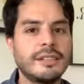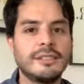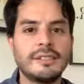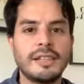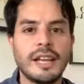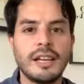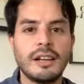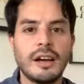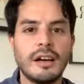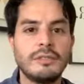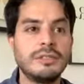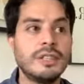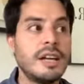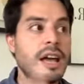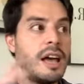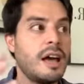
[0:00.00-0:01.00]
state of
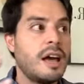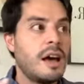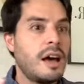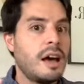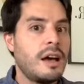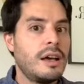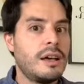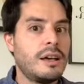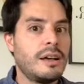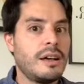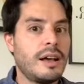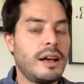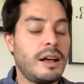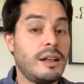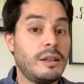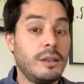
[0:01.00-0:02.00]

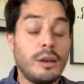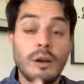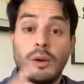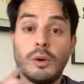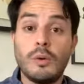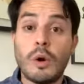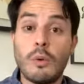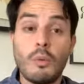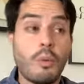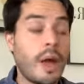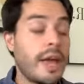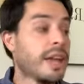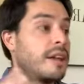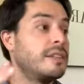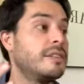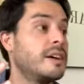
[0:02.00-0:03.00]

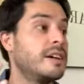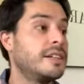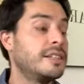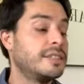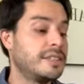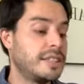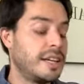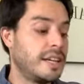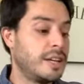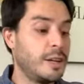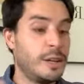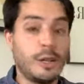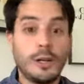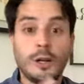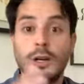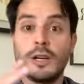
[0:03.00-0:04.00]
awakeness and
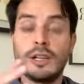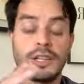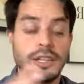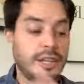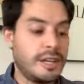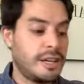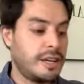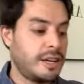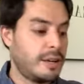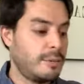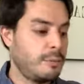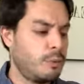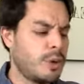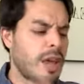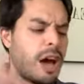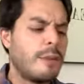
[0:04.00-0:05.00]
alert
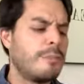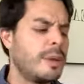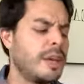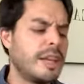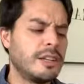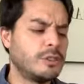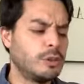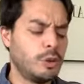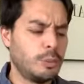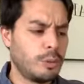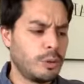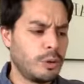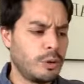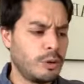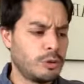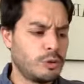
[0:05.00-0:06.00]
without being
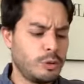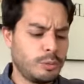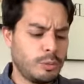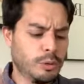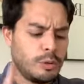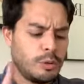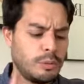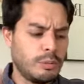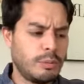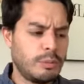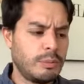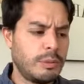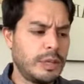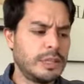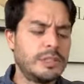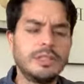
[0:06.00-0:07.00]
super, super,
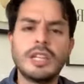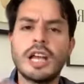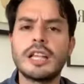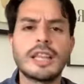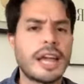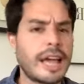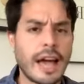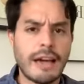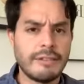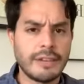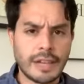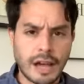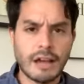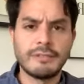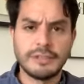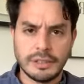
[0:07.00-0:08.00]
it's not like having
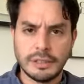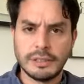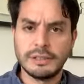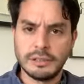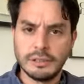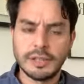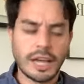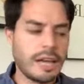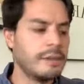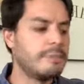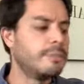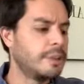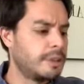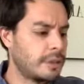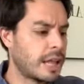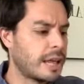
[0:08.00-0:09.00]
coffee, okay?
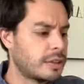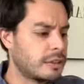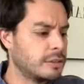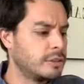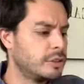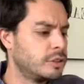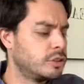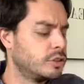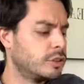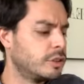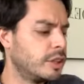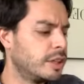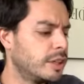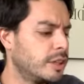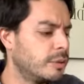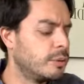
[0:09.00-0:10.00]
But like, it's,
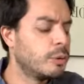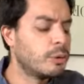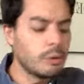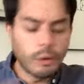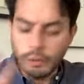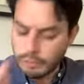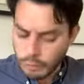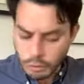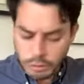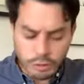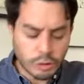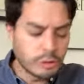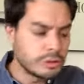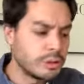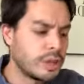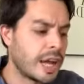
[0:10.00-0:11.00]
of course,
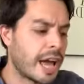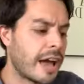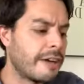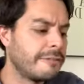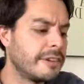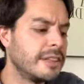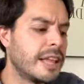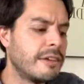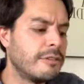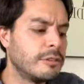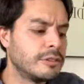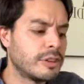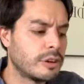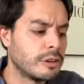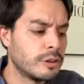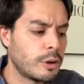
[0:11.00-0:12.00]
also the caffeine levels
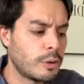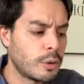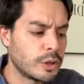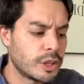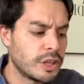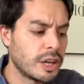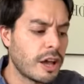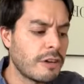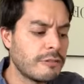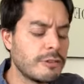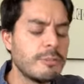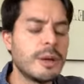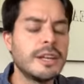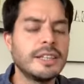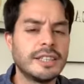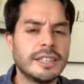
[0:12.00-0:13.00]
are lower than the coffee,
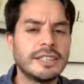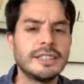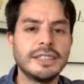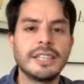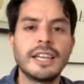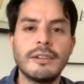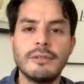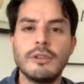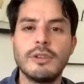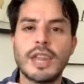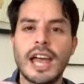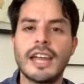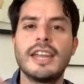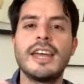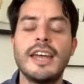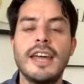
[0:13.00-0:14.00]
but it doesn't give you
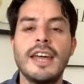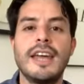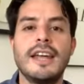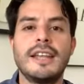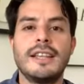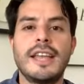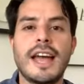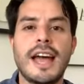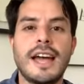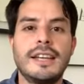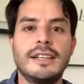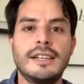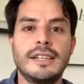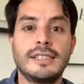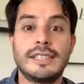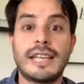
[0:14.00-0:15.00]

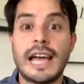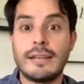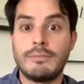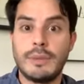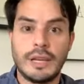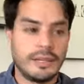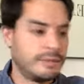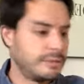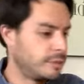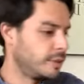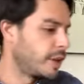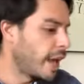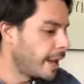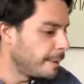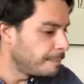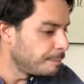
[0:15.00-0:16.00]
that excitement,
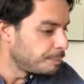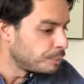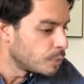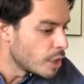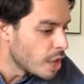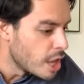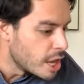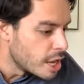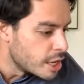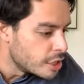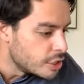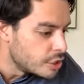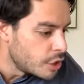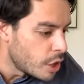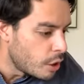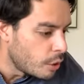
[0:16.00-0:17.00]
okay?
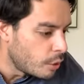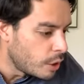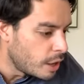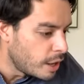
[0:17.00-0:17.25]
So